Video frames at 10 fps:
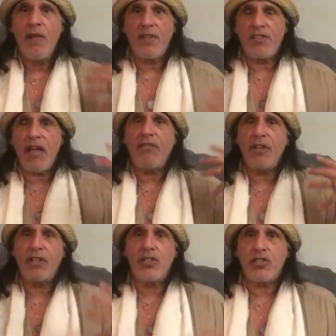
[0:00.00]
the devil,
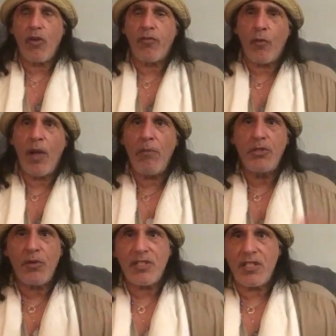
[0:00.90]
he just overwhelmed
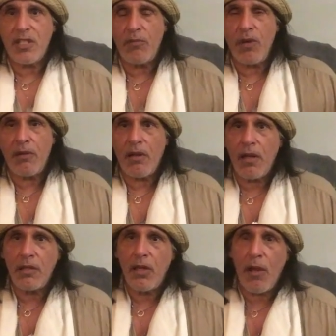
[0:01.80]
you as he did when,
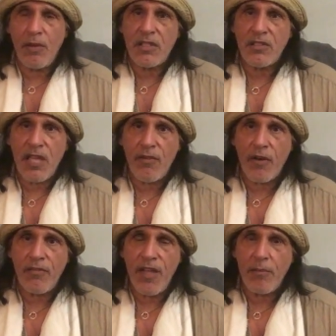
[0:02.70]
you know, I went to save
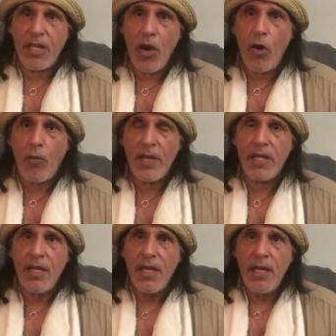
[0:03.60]
our family home and,
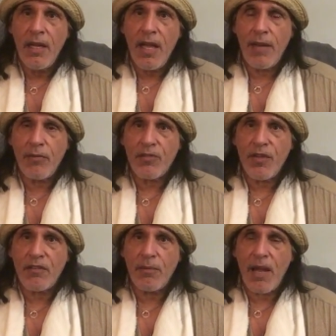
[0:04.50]
and was
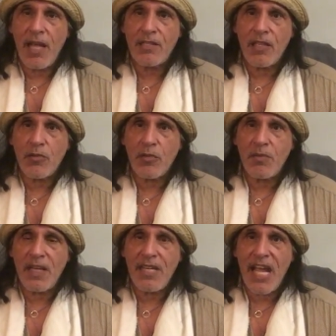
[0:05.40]
victimized as was
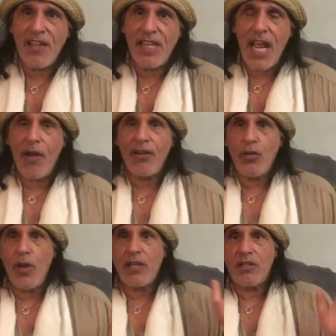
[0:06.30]
my dad there and
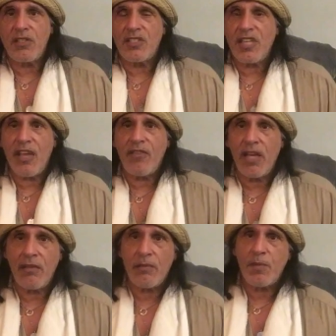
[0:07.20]
knew I couldn't save it
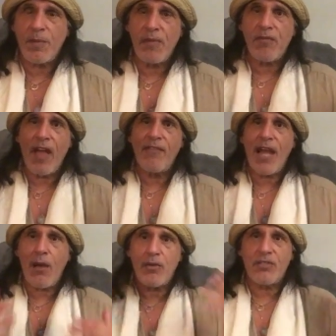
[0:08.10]
and spent five
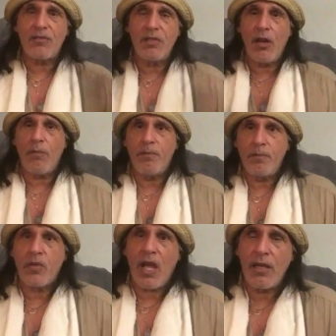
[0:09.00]
hours, you know,
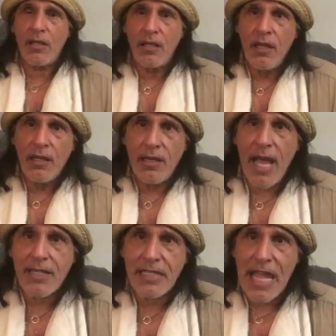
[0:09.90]
trying
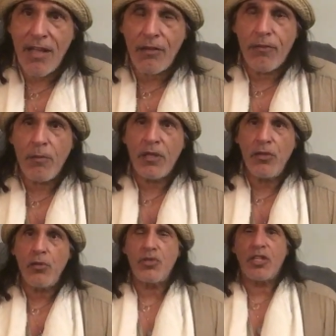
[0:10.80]
not to dangle from a
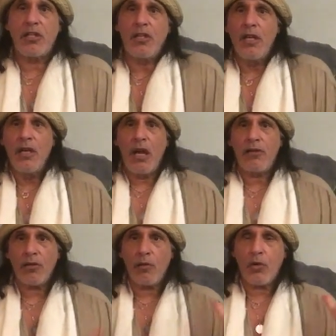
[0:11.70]
noose and
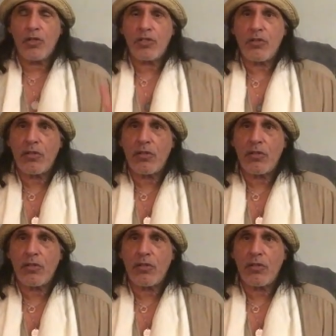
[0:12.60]
under the worst